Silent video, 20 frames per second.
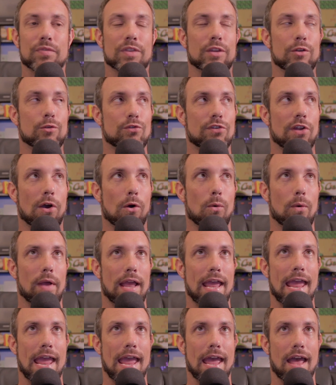You don't
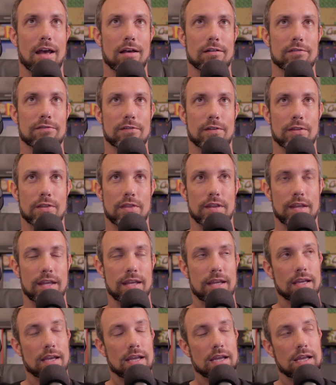have
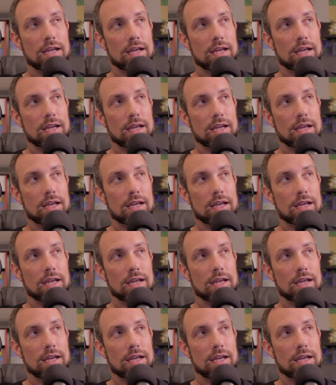the